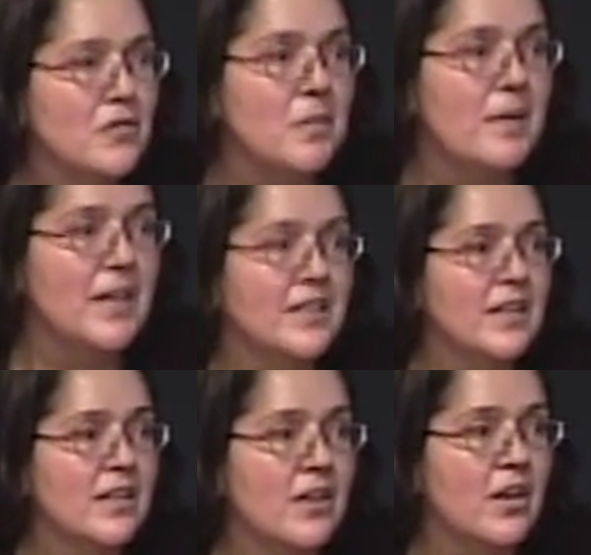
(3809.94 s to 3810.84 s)
remain
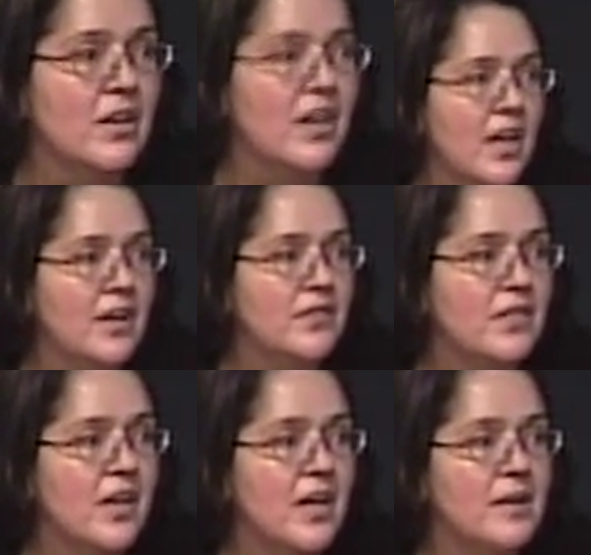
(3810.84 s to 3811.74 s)
in an archive.
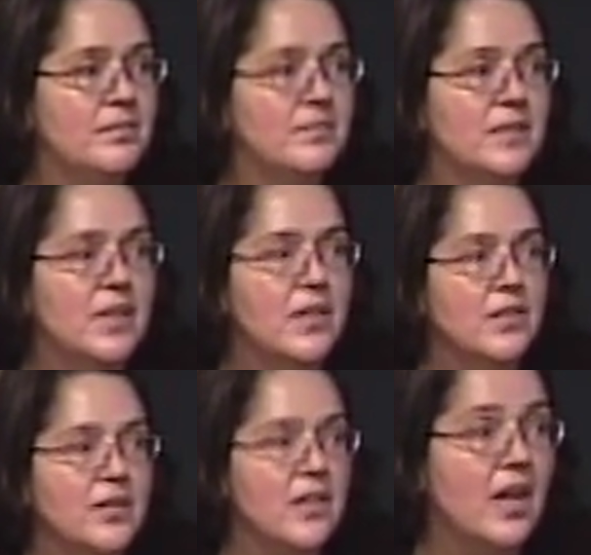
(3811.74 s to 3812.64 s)
Um,
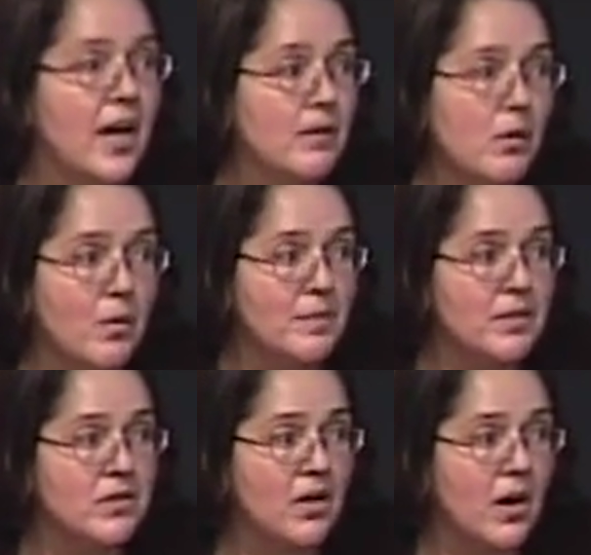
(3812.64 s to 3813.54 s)
the Iowa
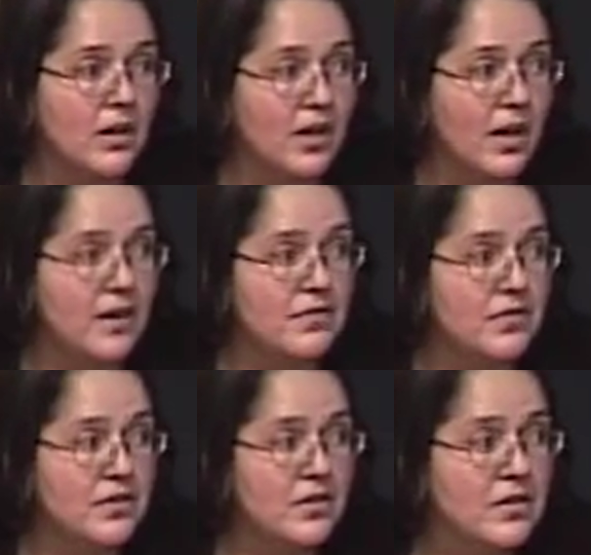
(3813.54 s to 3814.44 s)
Women's Archive
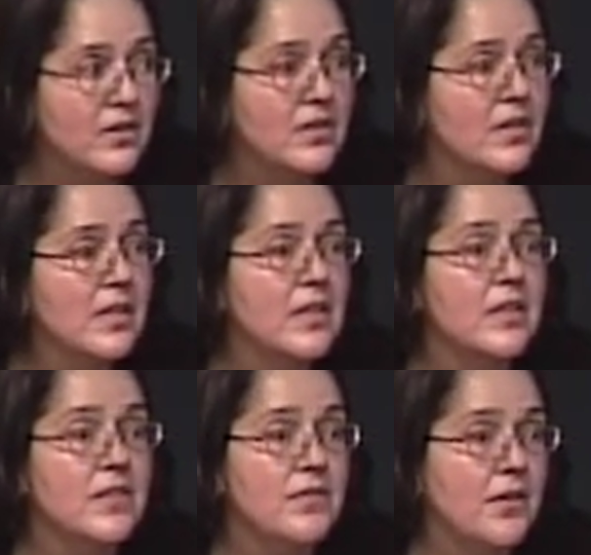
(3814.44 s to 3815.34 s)

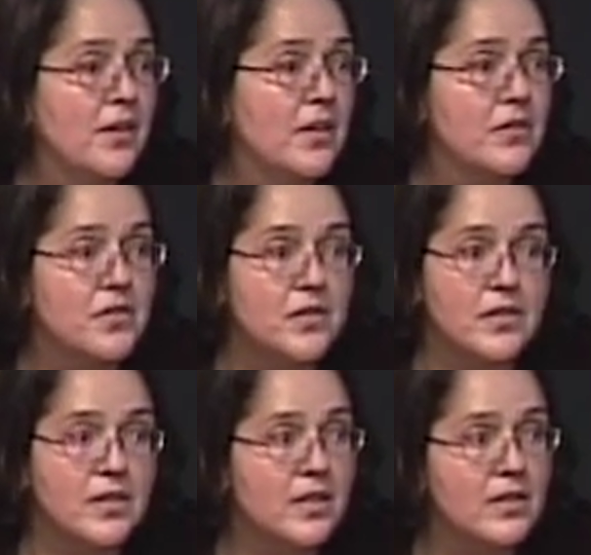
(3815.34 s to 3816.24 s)
is very
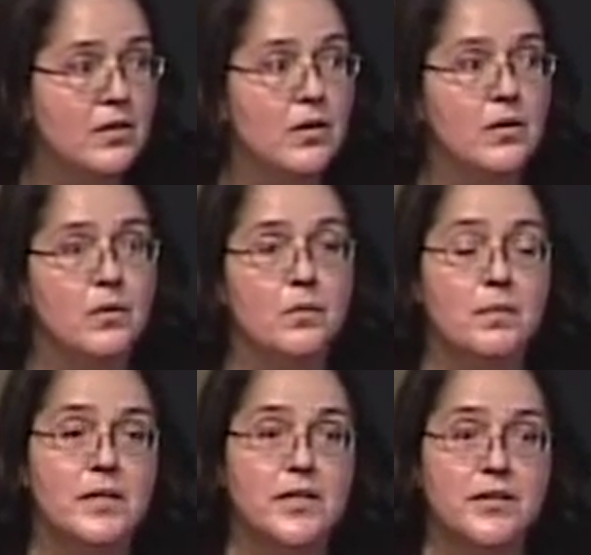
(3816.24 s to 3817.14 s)
interested in
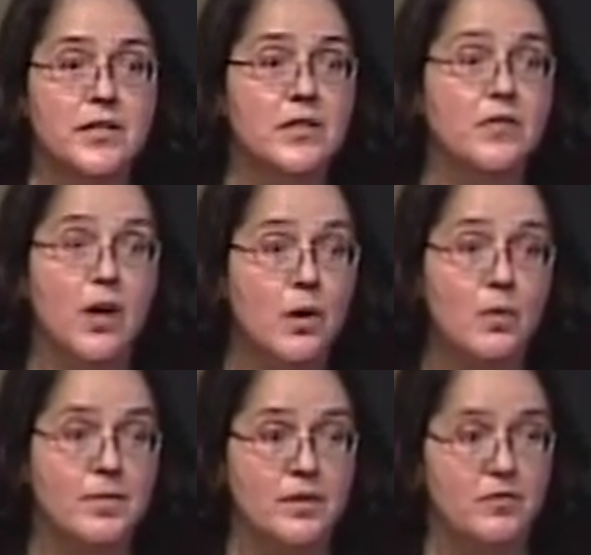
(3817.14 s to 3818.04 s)
materials of
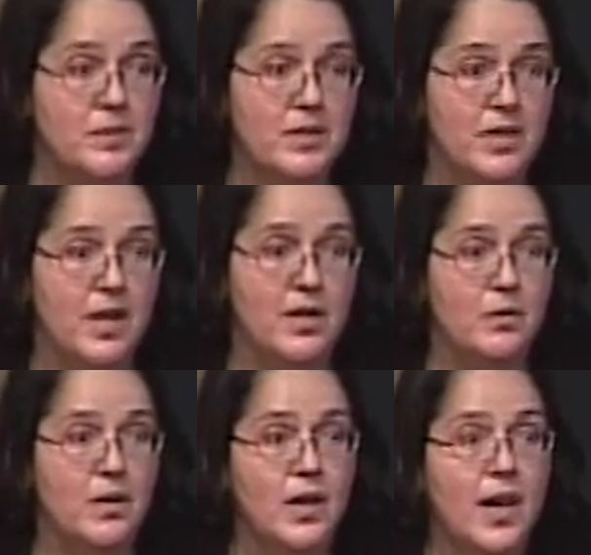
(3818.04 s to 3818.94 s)
all women who've been in
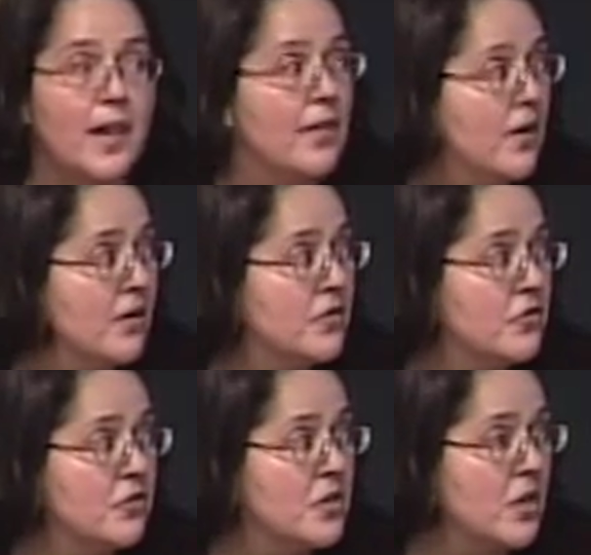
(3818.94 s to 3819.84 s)
Iowa, and there are
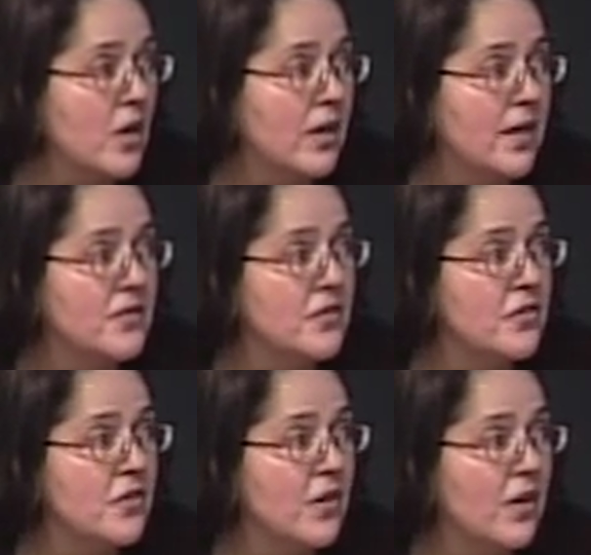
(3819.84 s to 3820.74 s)
Jewish archives in
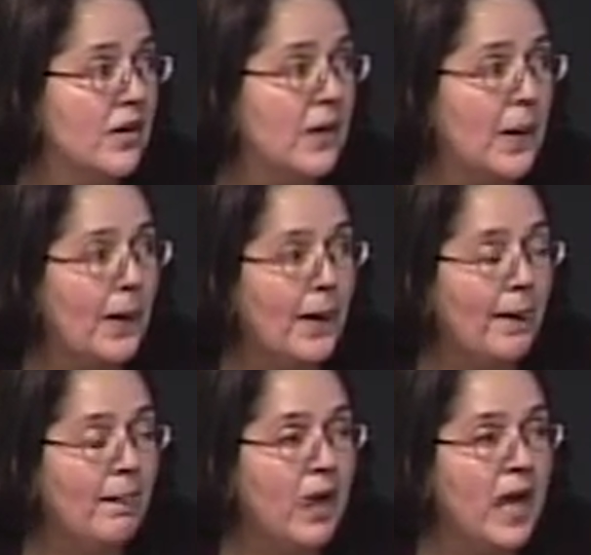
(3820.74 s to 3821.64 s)
New York.
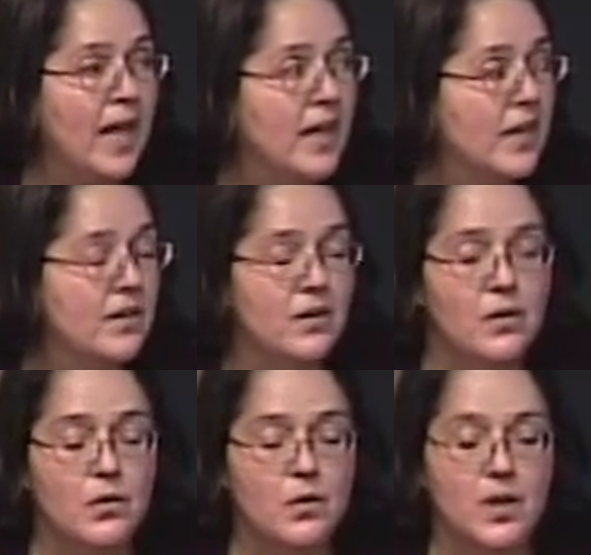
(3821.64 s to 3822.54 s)
And I
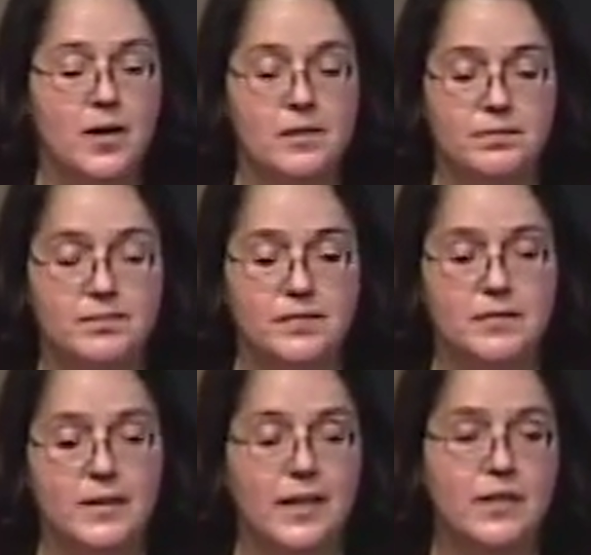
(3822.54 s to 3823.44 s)
know, um,
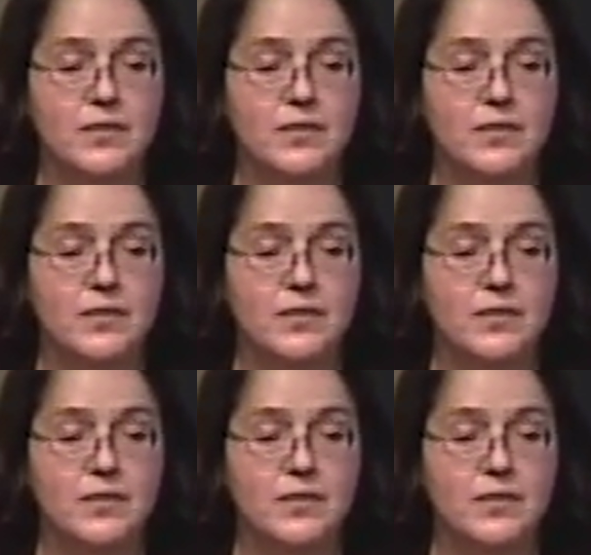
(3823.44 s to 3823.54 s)
I